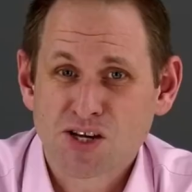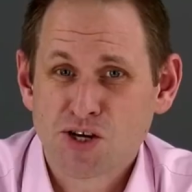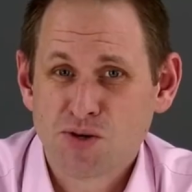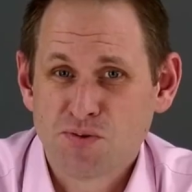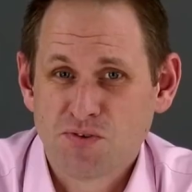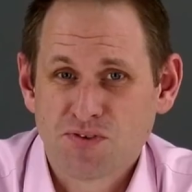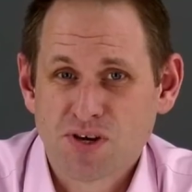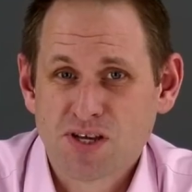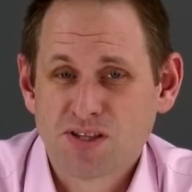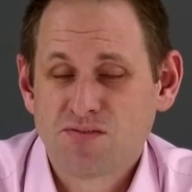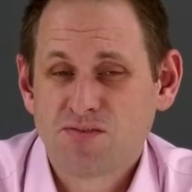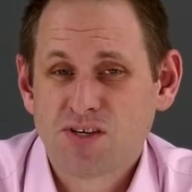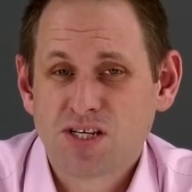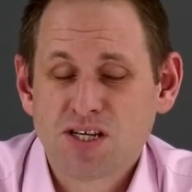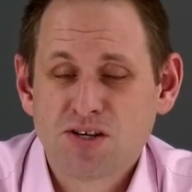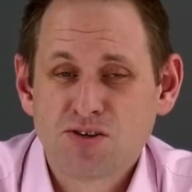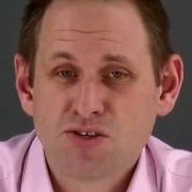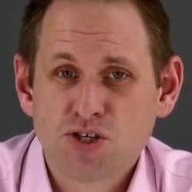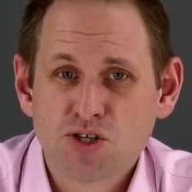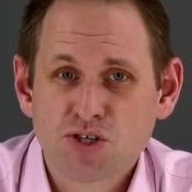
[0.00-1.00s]
I hope you found the
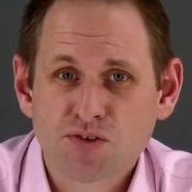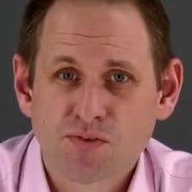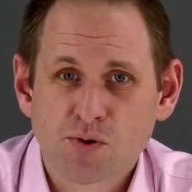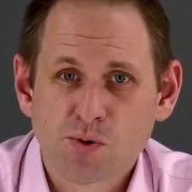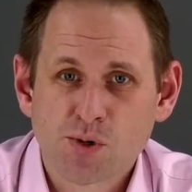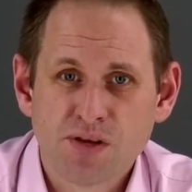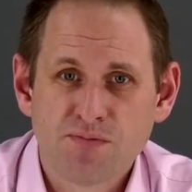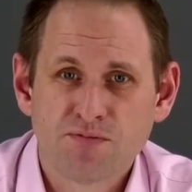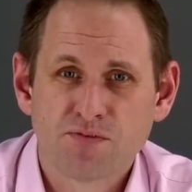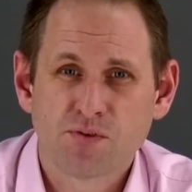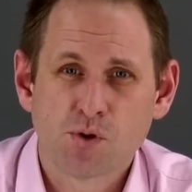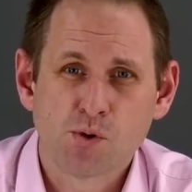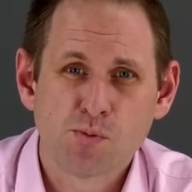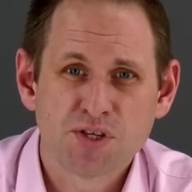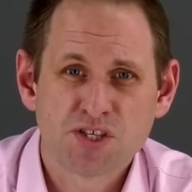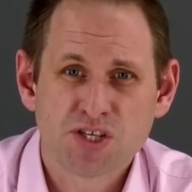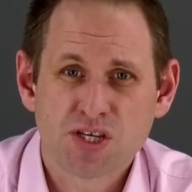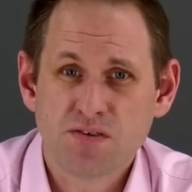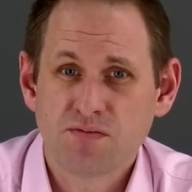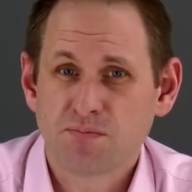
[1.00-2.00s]
video useful and
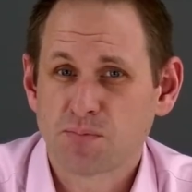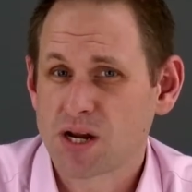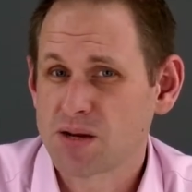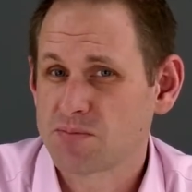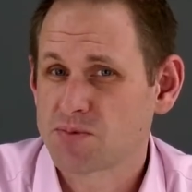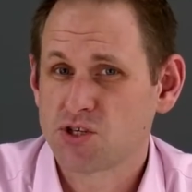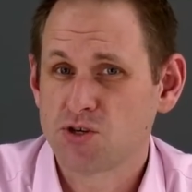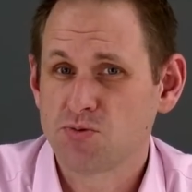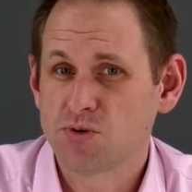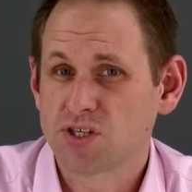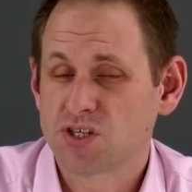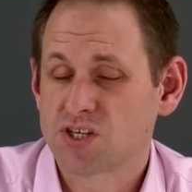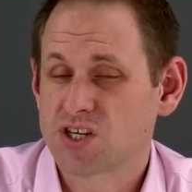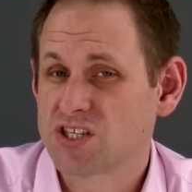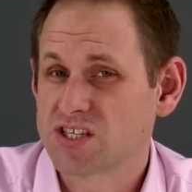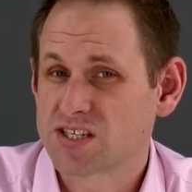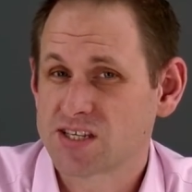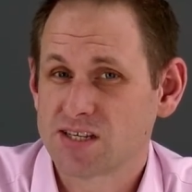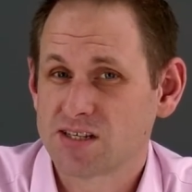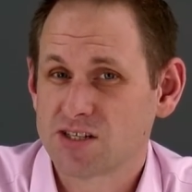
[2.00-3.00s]
informative. Perhaps you would
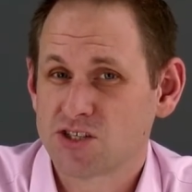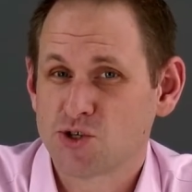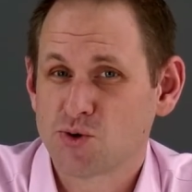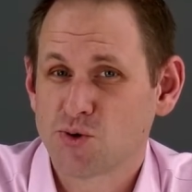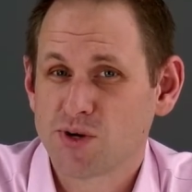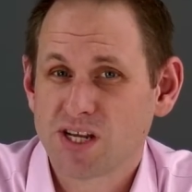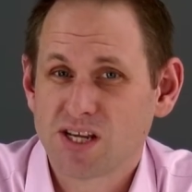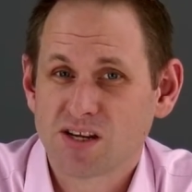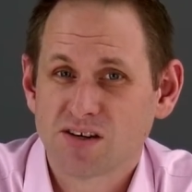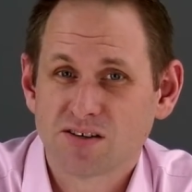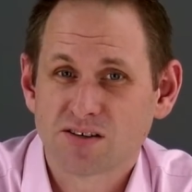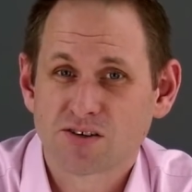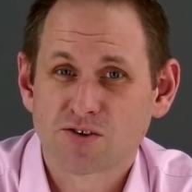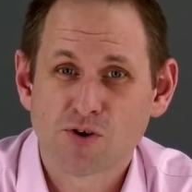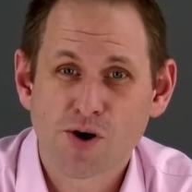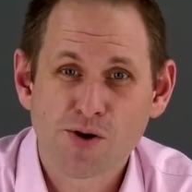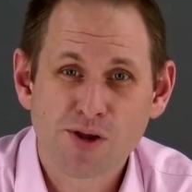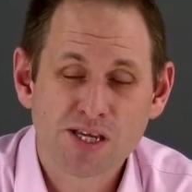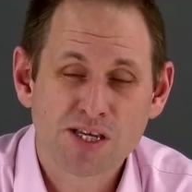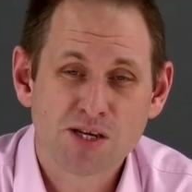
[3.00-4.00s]
consider joining our
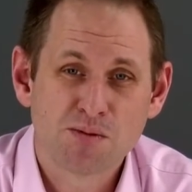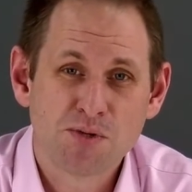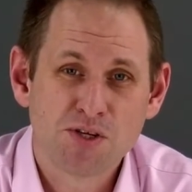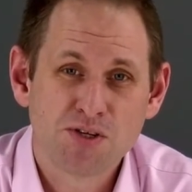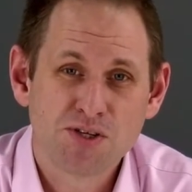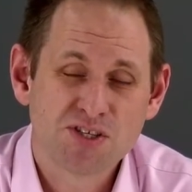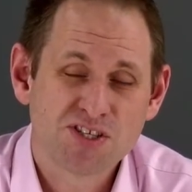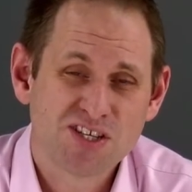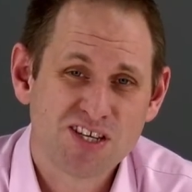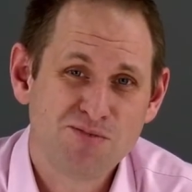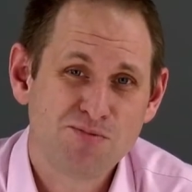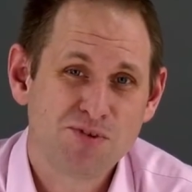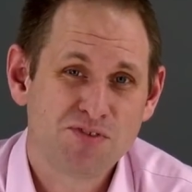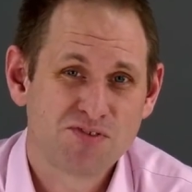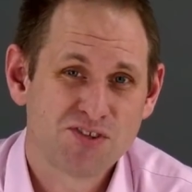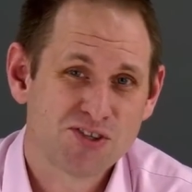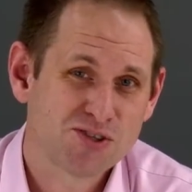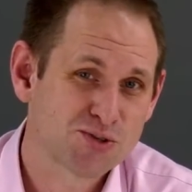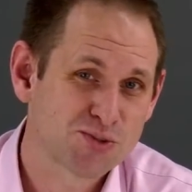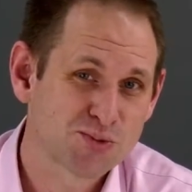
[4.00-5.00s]
growing community
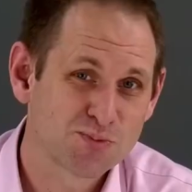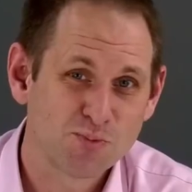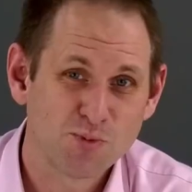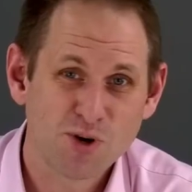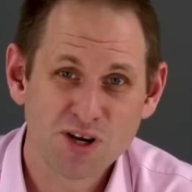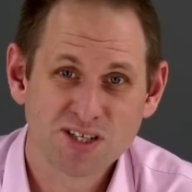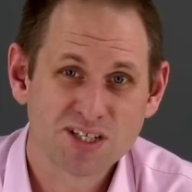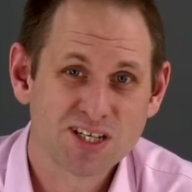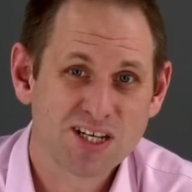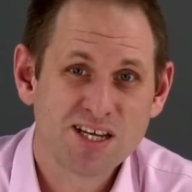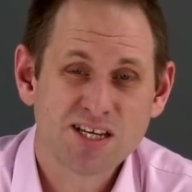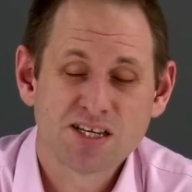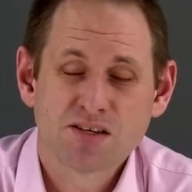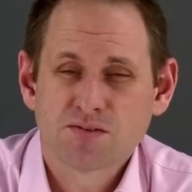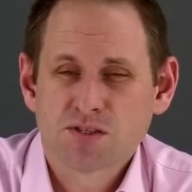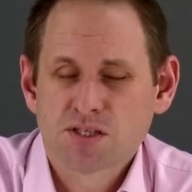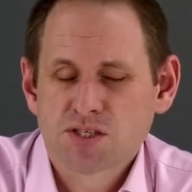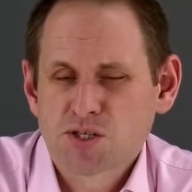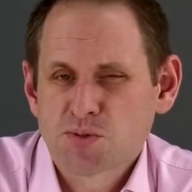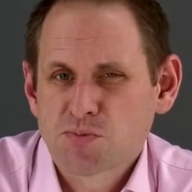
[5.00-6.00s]
with just one click
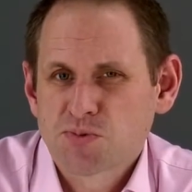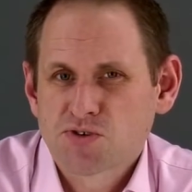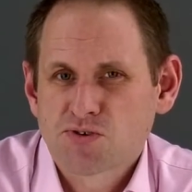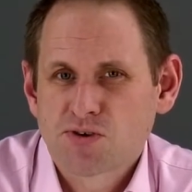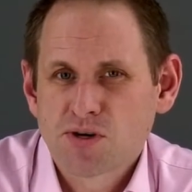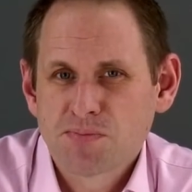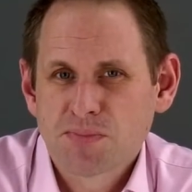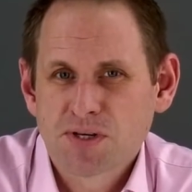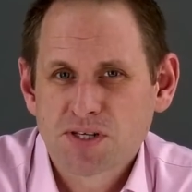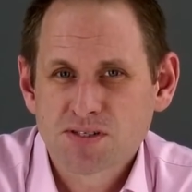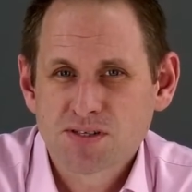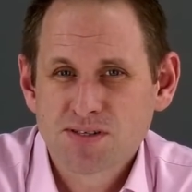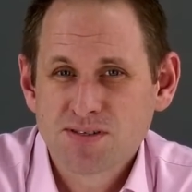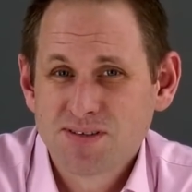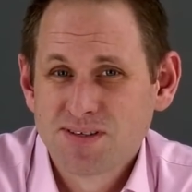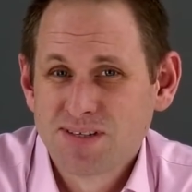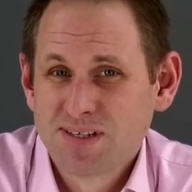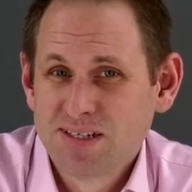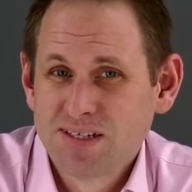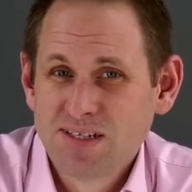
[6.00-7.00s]
of the subscribe
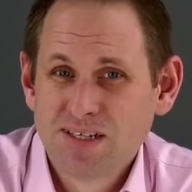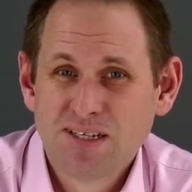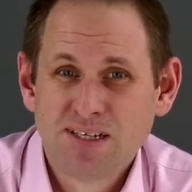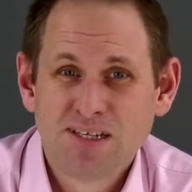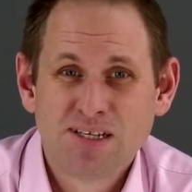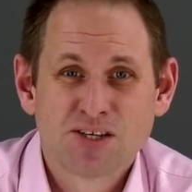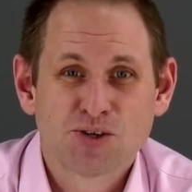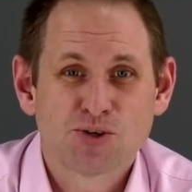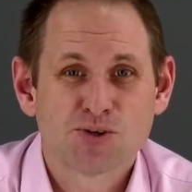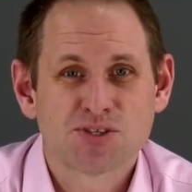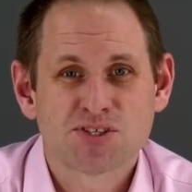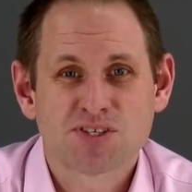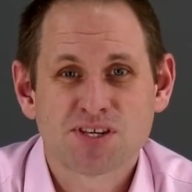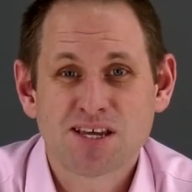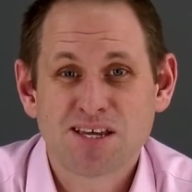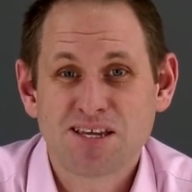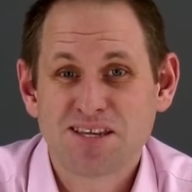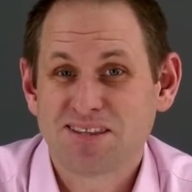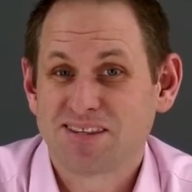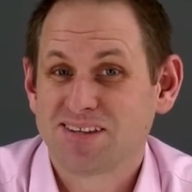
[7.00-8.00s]
button. Gotta
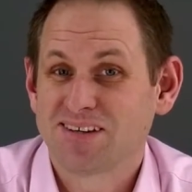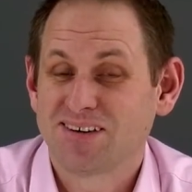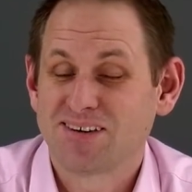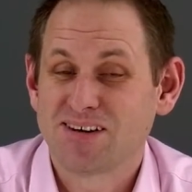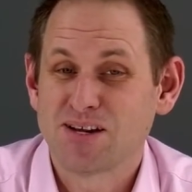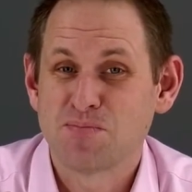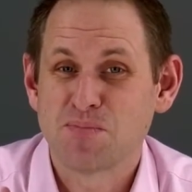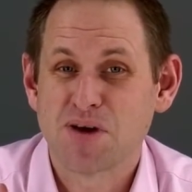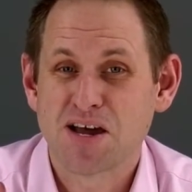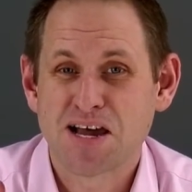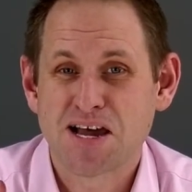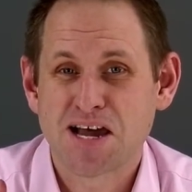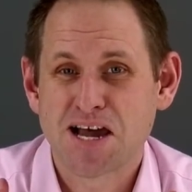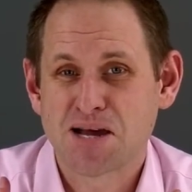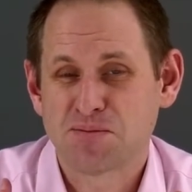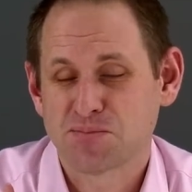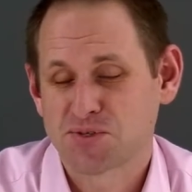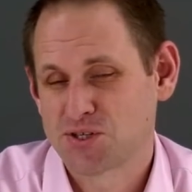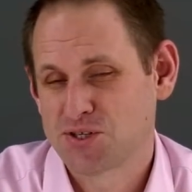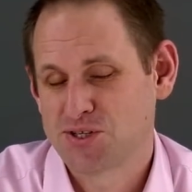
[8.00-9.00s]
say that I am
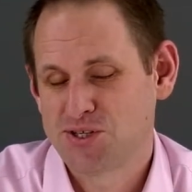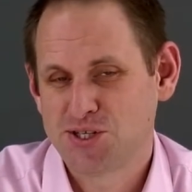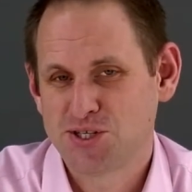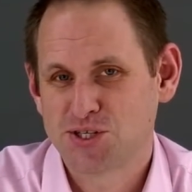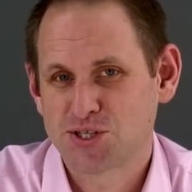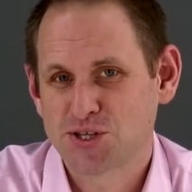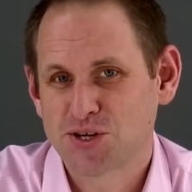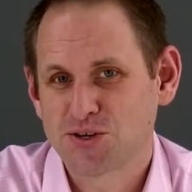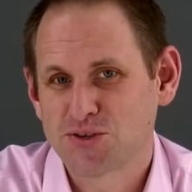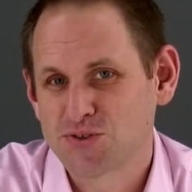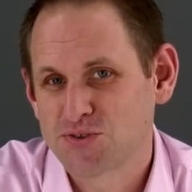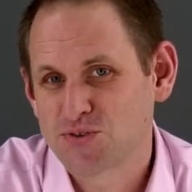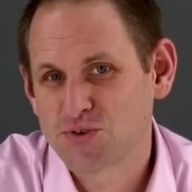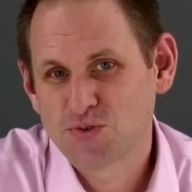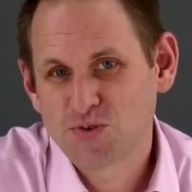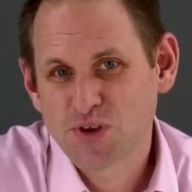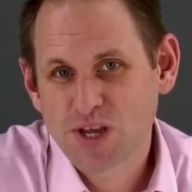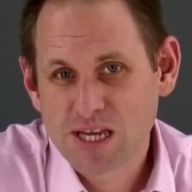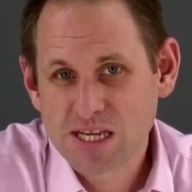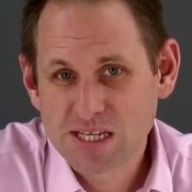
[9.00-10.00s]
absolutely stoked
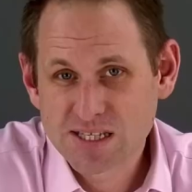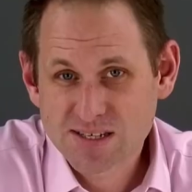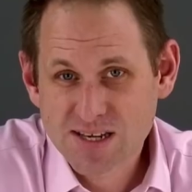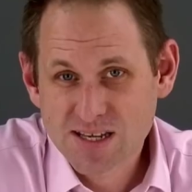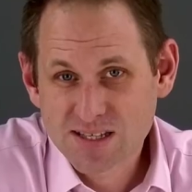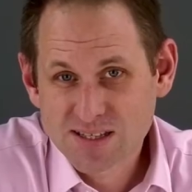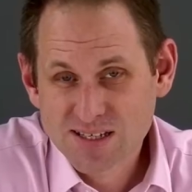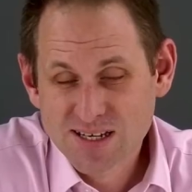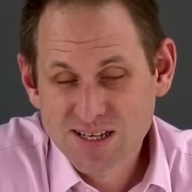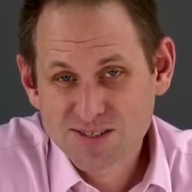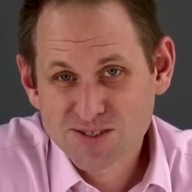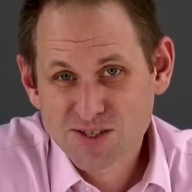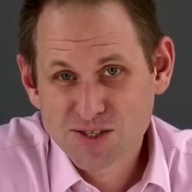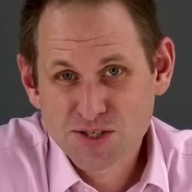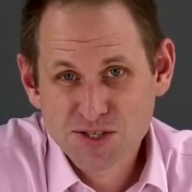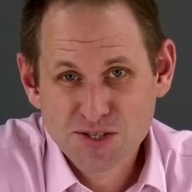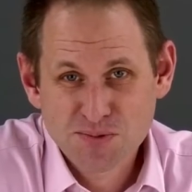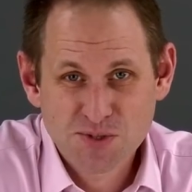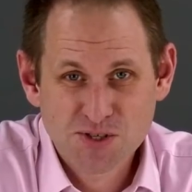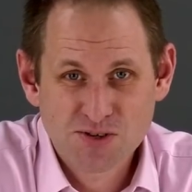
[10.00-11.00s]
to have hit
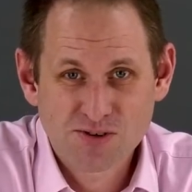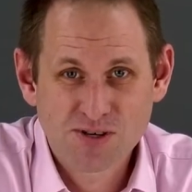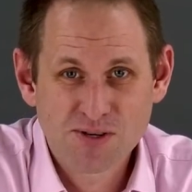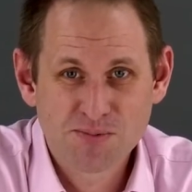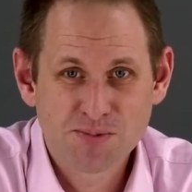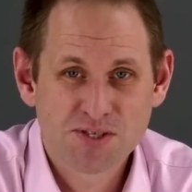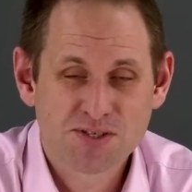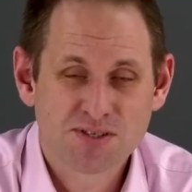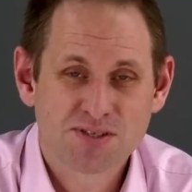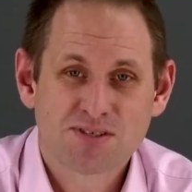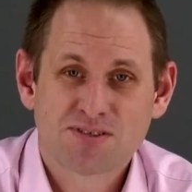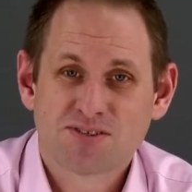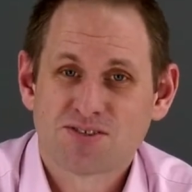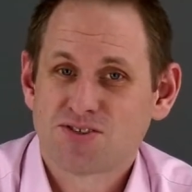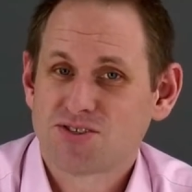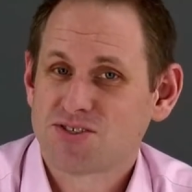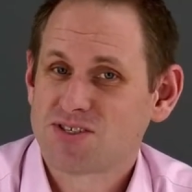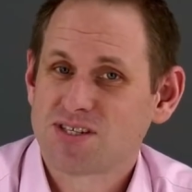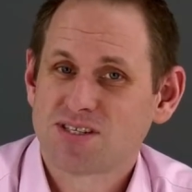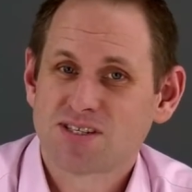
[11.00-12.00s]
10,000 subscribers
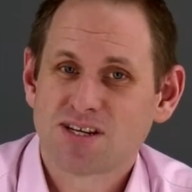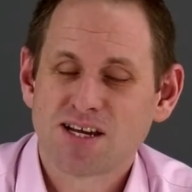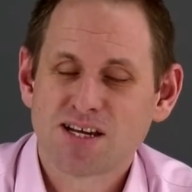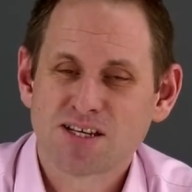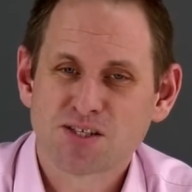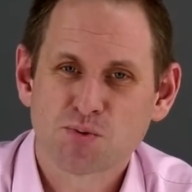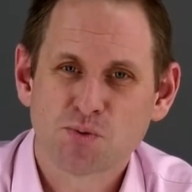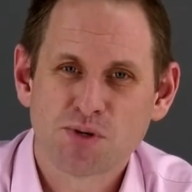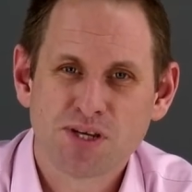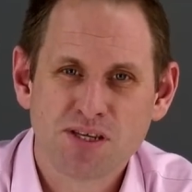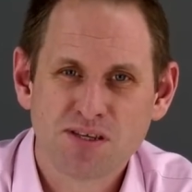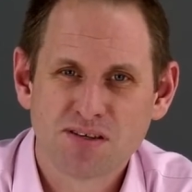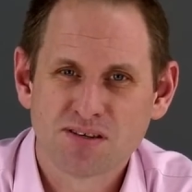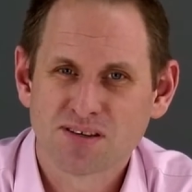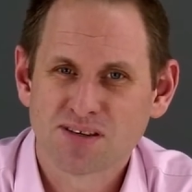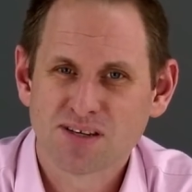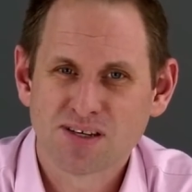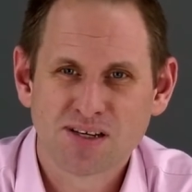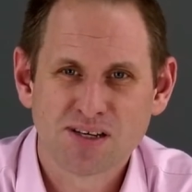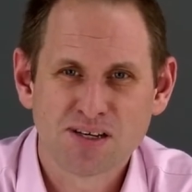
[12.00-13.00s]
just this last week.